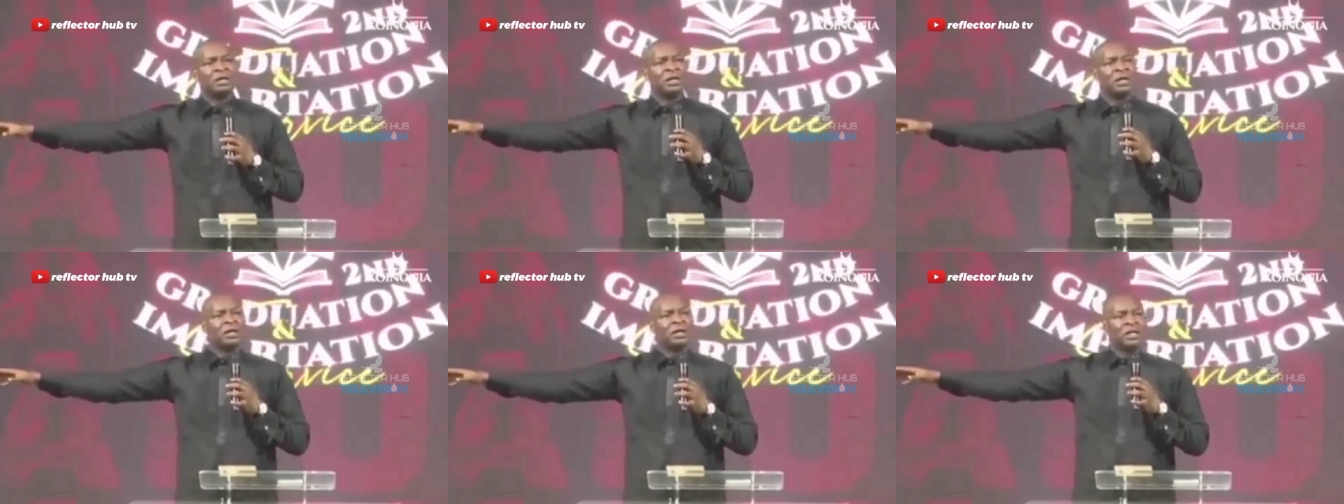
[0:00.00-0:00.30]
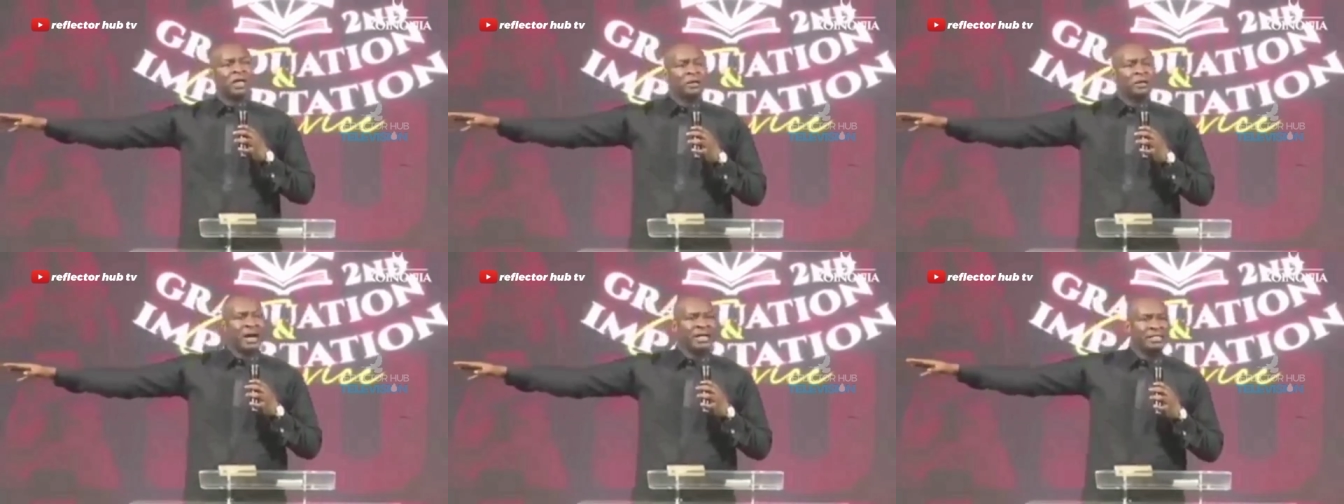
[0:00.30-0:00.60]

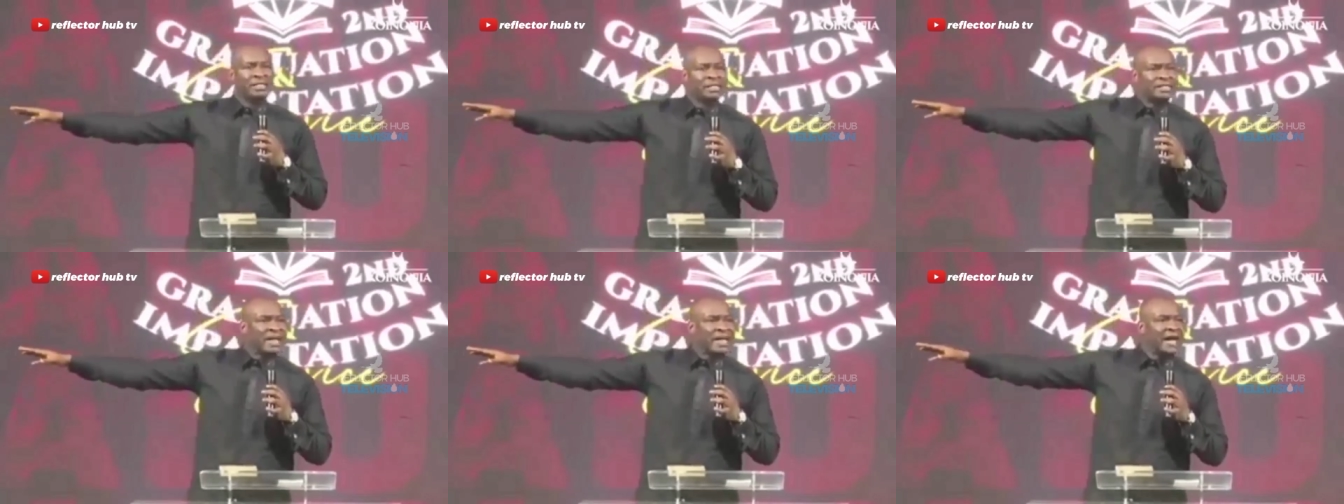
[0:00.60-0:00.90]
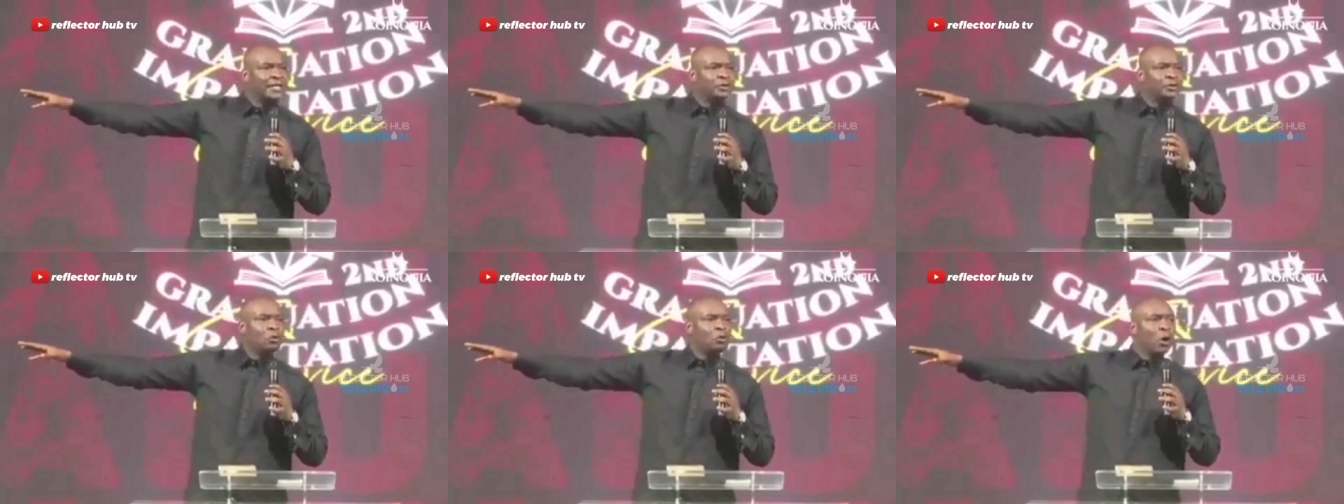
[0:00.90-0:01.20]
They were
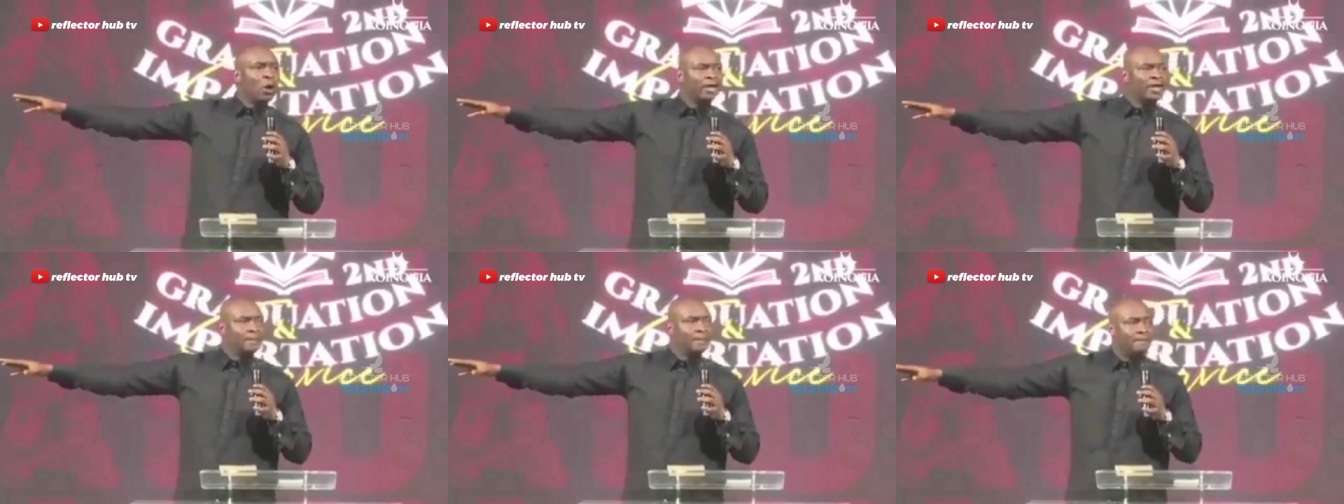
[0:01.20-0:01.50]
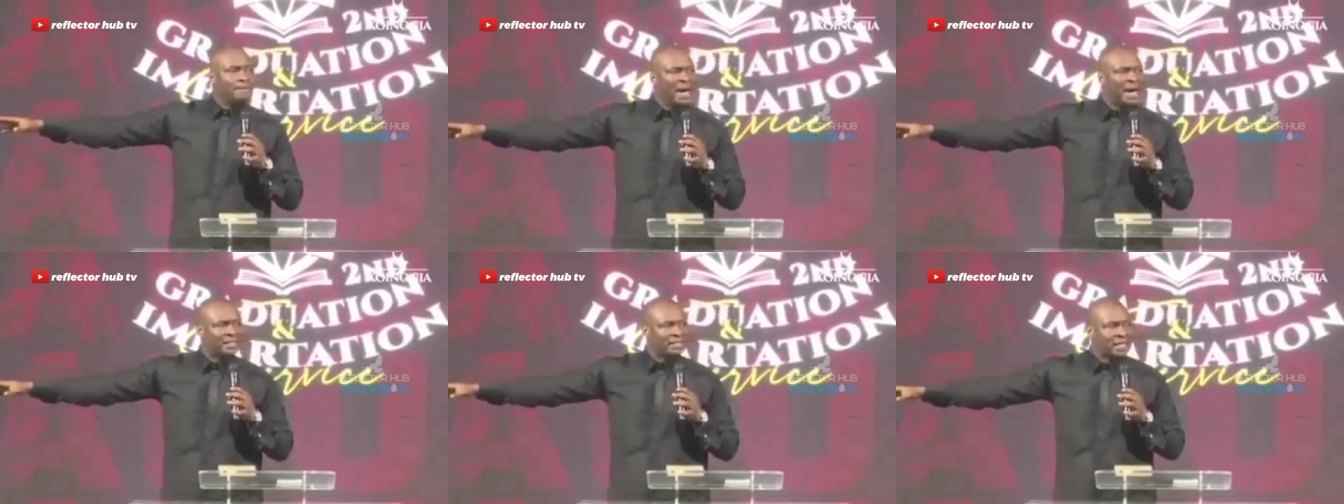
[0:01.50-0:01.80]
designed to work
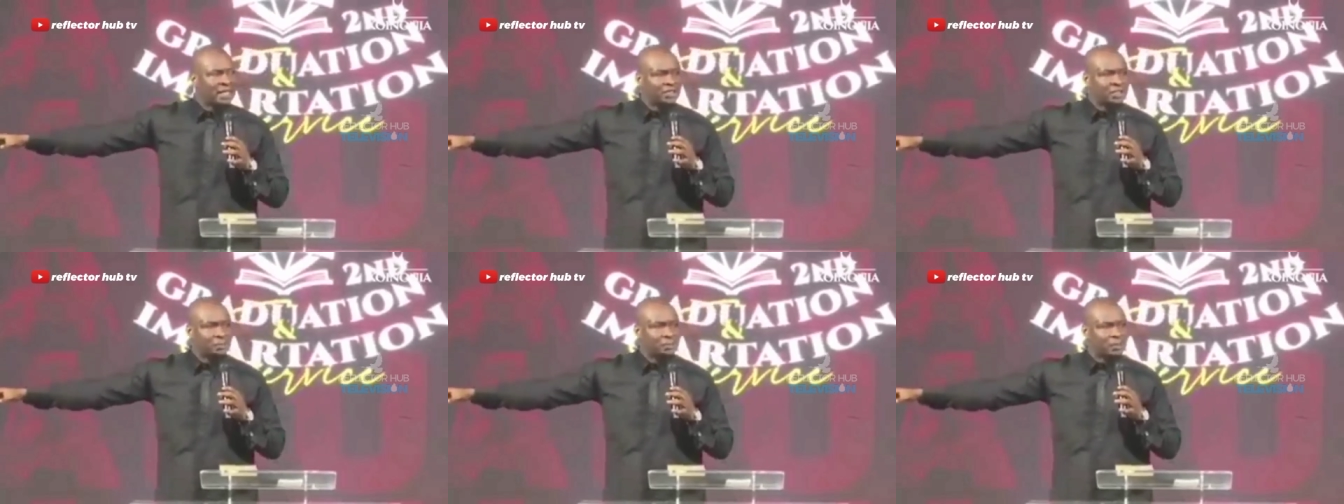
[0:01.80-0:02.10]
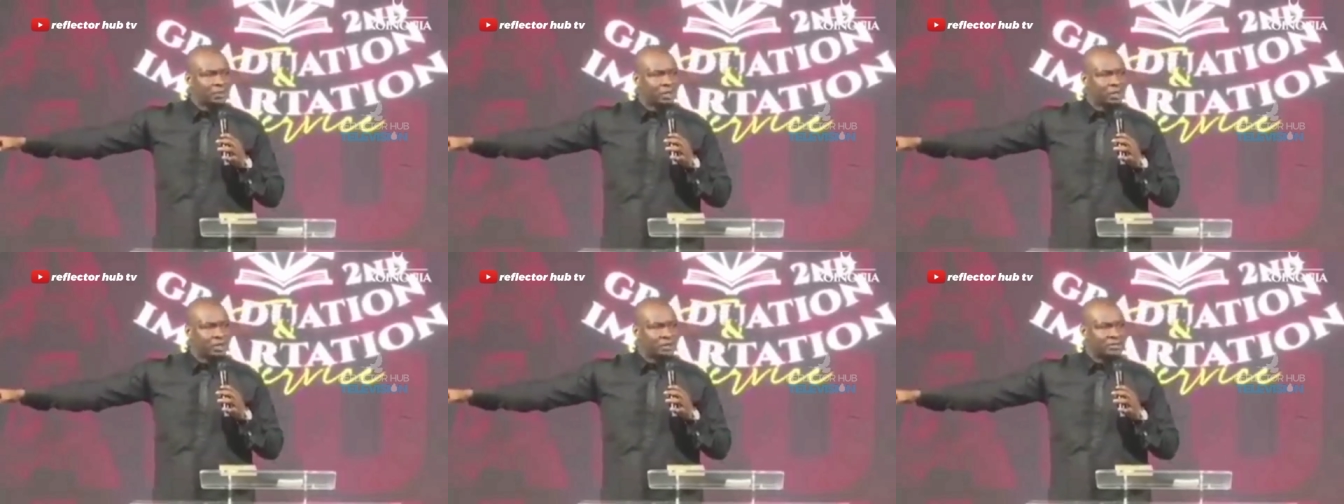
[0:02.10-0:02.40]
in partnership
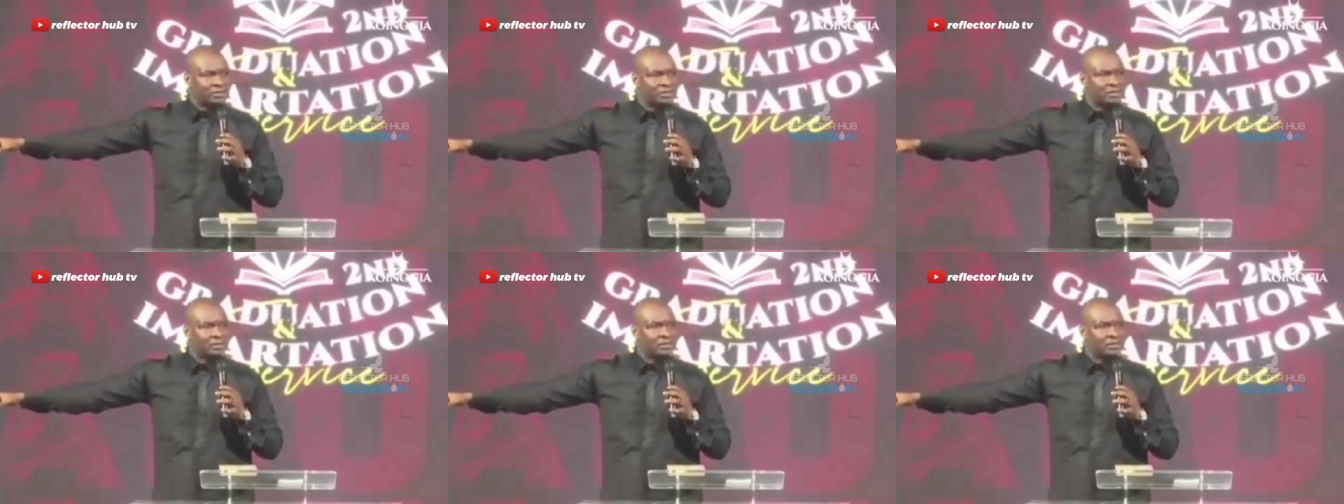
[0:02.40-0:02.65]
with us.